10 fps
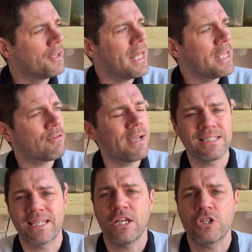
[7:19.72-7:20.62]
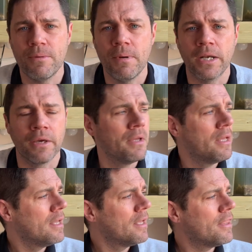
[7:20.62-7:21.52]
late great Takeshi Amano,
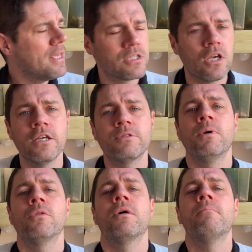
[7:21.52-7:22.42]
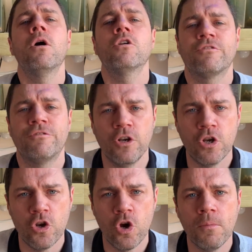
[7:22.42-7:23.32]
these guys build the most
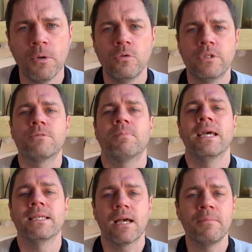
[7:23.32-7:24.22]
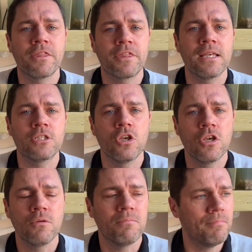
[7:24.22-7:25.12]
phenomenal displays. I mean, things
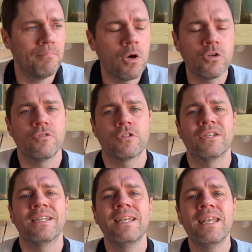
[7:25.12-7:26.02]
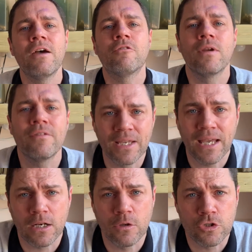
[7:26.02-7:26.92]
most of us could never even get
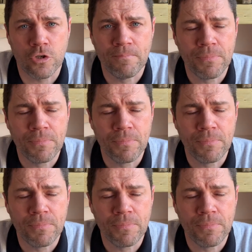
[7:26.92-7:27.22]
close to.